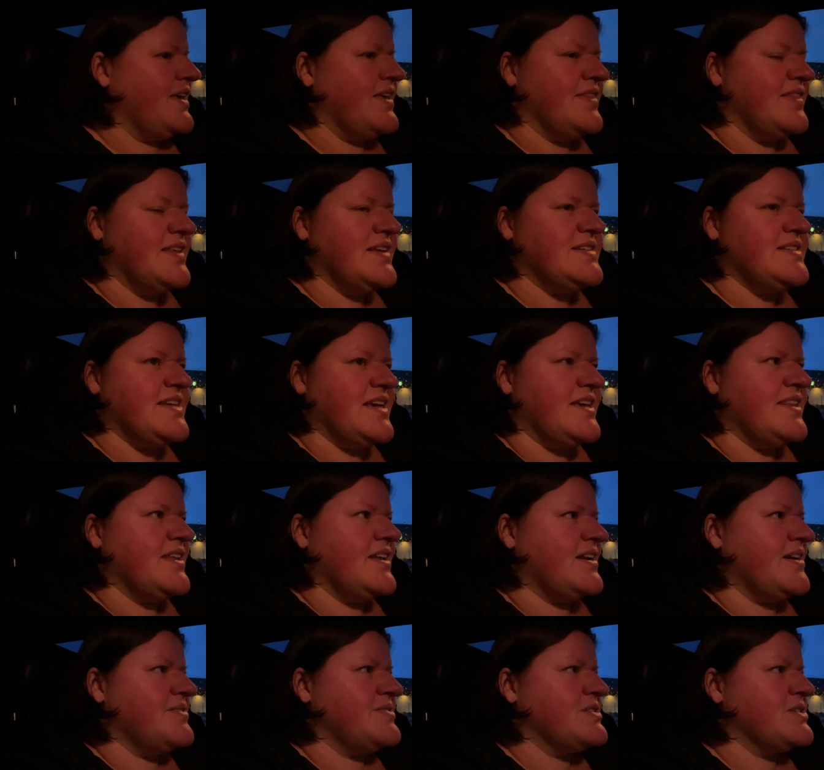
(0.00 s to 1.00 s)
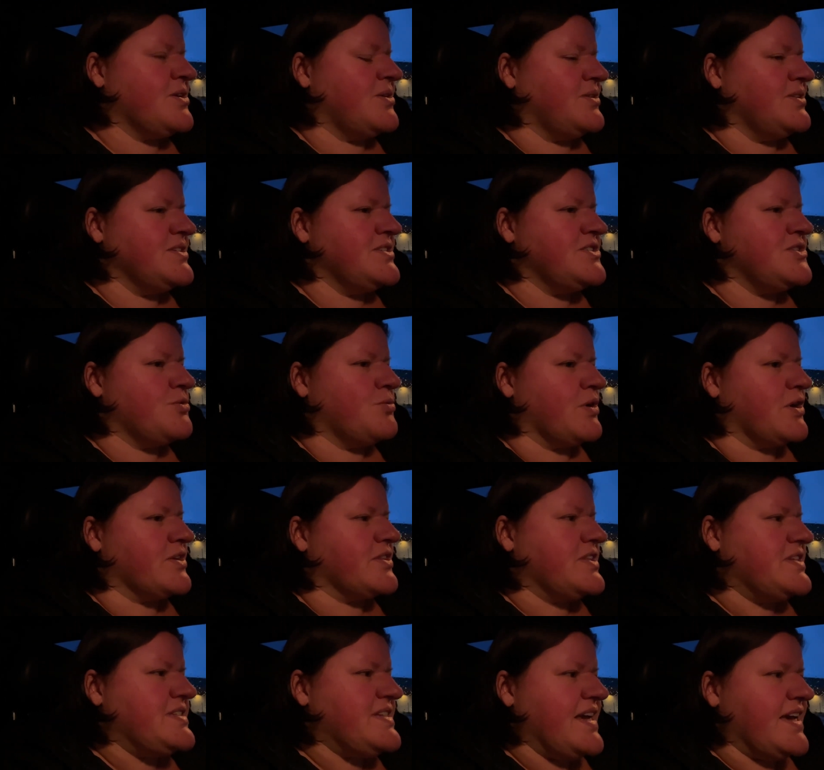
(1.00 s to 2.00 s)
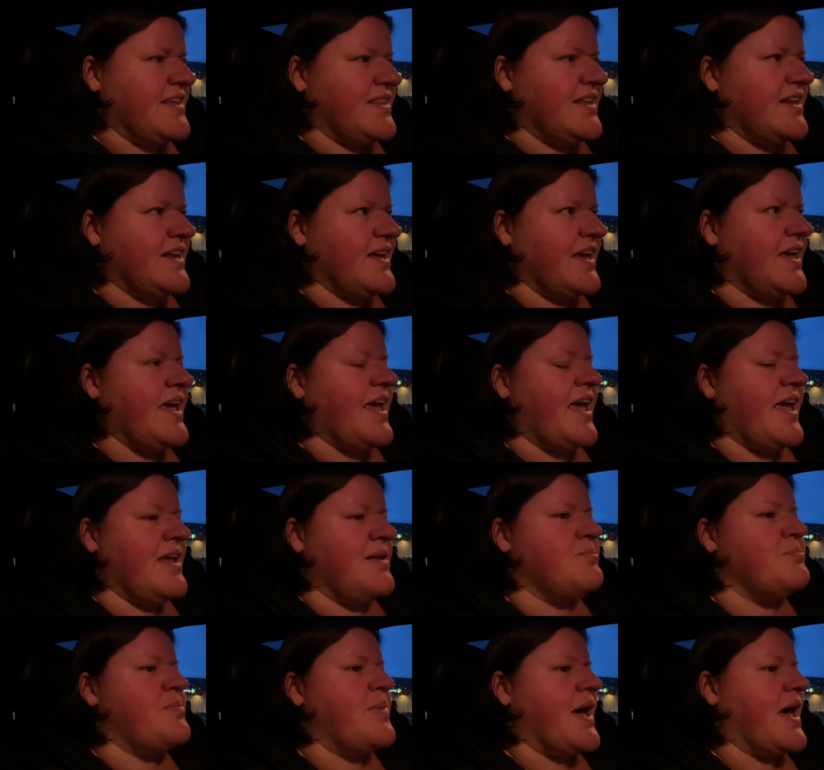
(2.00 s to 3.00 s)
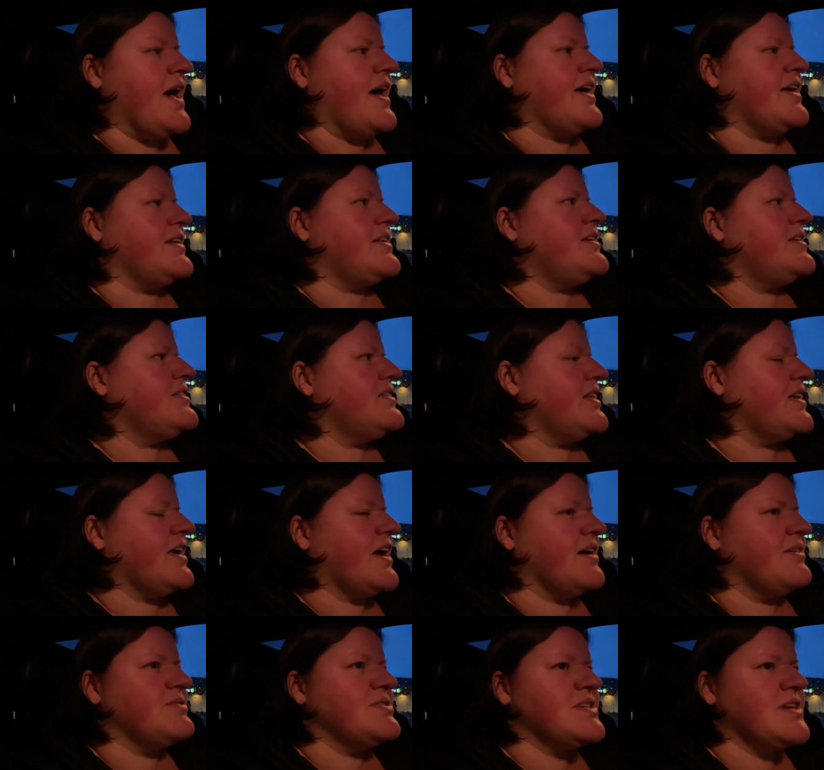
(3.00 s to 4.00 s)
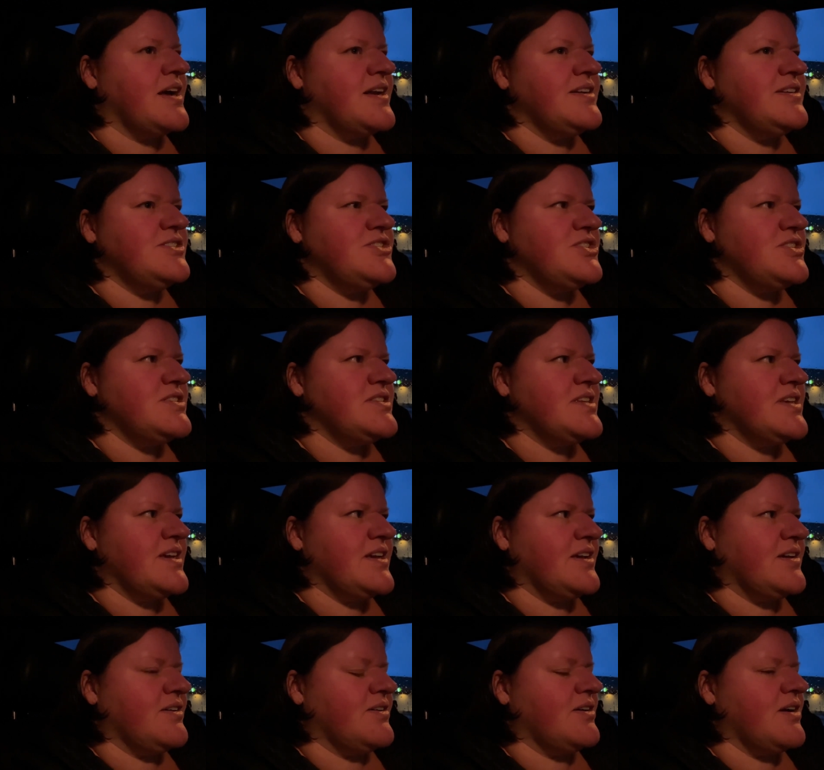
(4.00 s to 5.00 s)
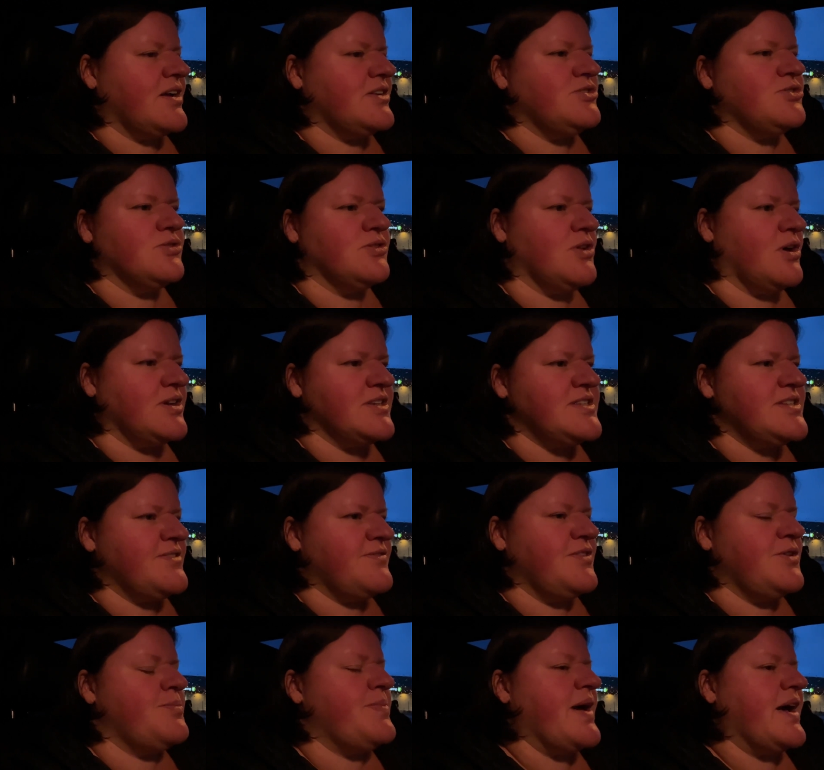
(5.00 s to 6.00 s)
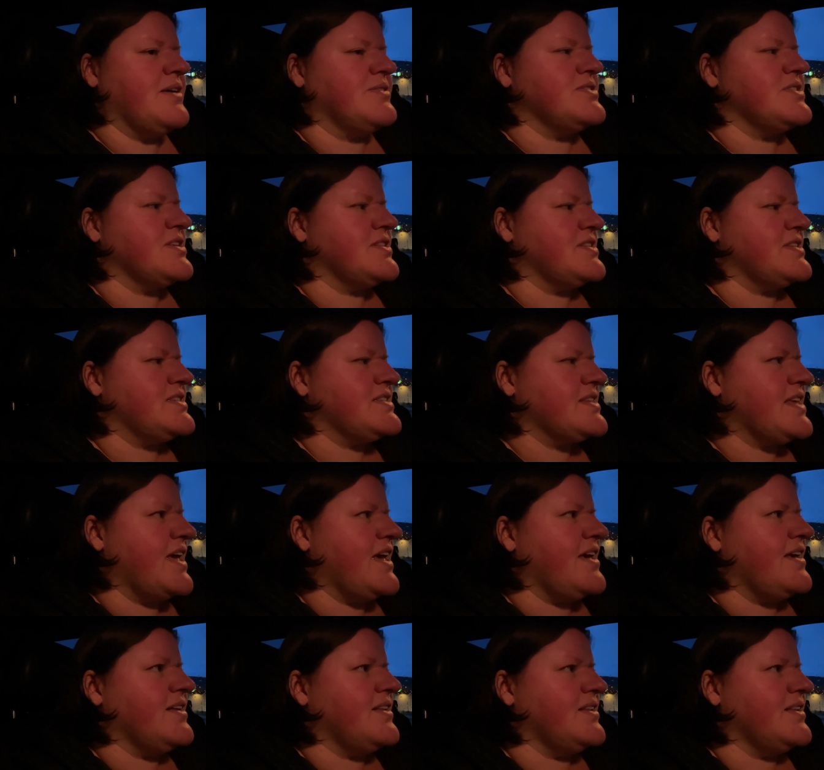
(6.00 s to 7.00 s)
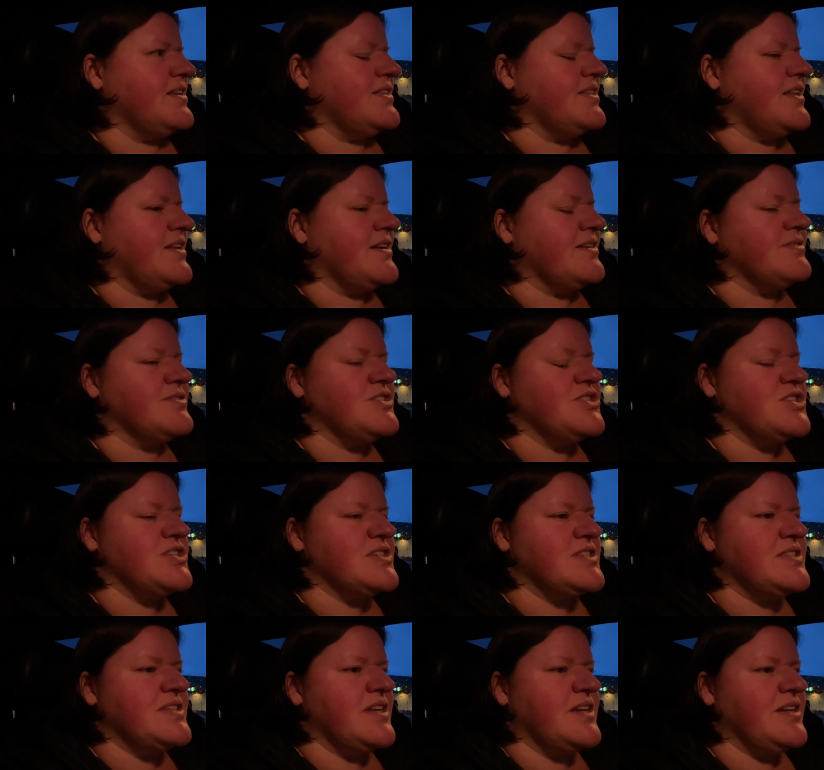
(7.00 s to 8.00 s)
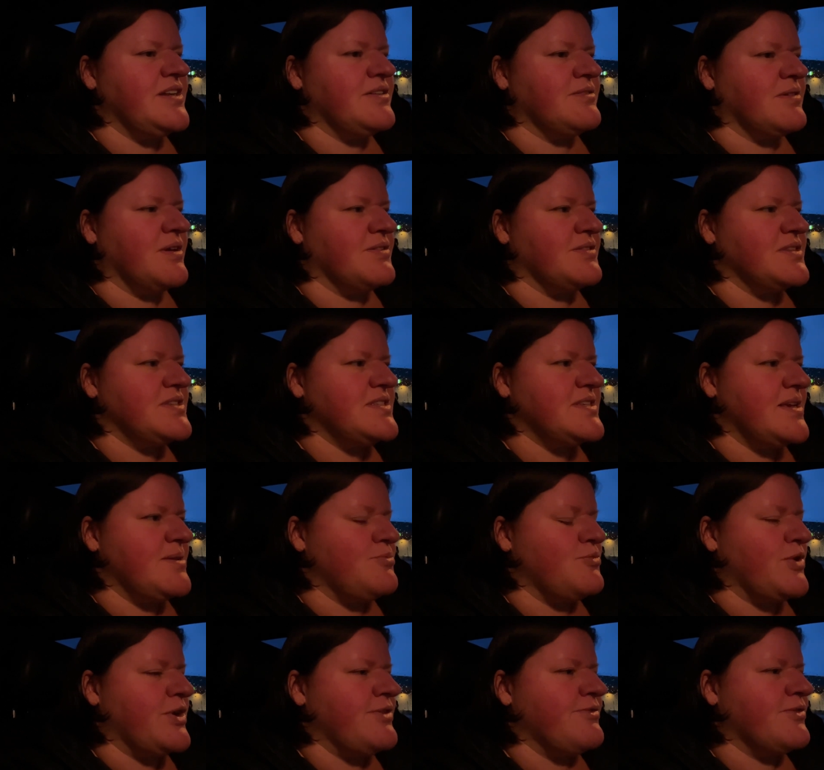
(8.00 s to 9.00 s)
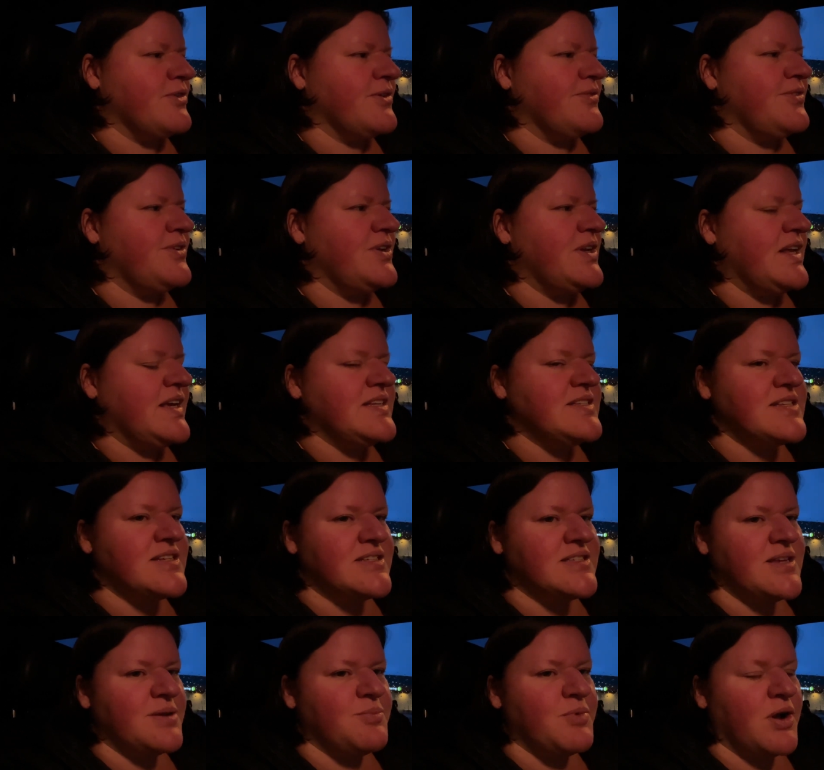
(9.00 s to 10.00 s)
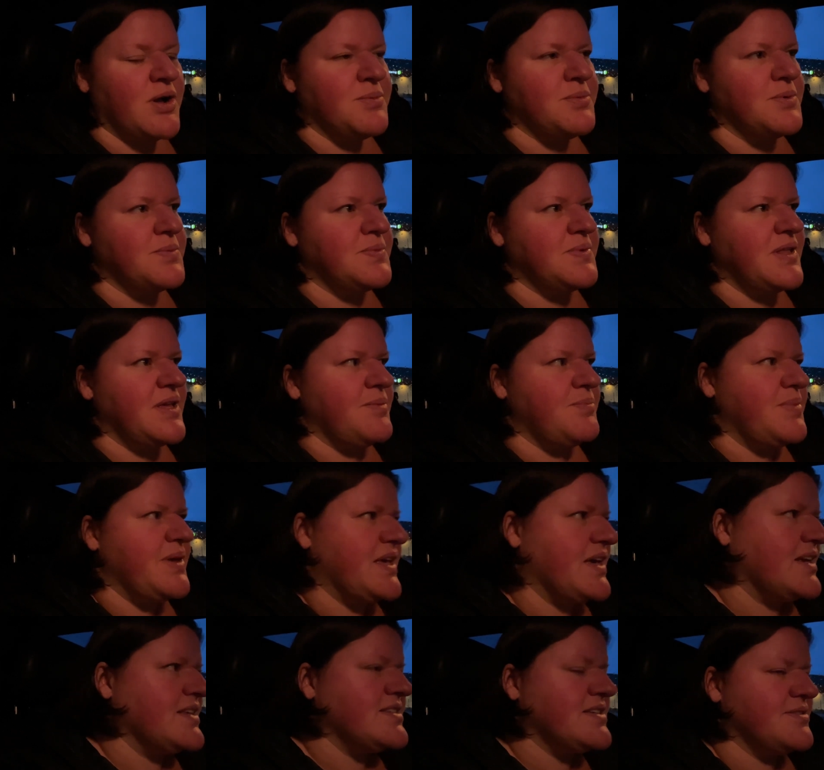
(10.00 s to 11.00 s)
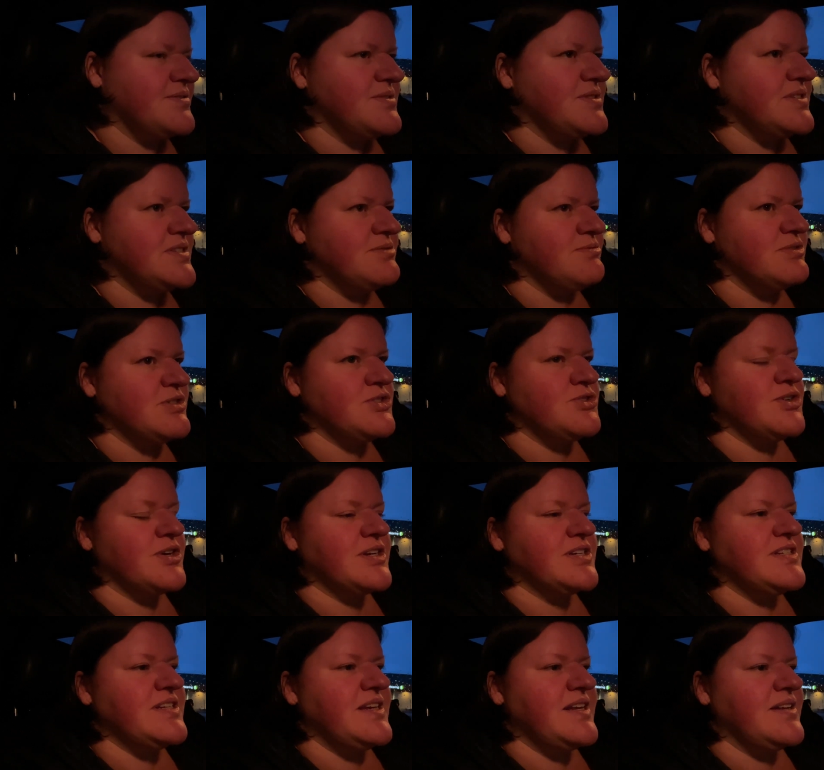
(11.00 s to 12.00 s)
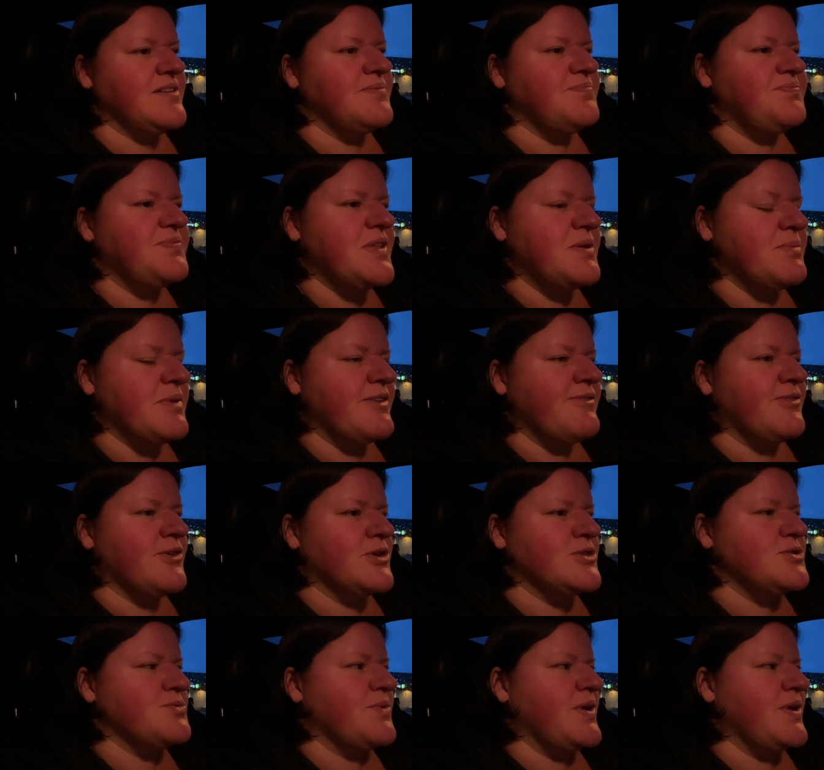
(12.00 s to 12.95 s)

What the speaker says: The day that I was called into work, the day that I ate bad, like I was kind of just like, I lost a few pounds on the scale and then I was just sitting around the same weight for a few days because I was restricting in my first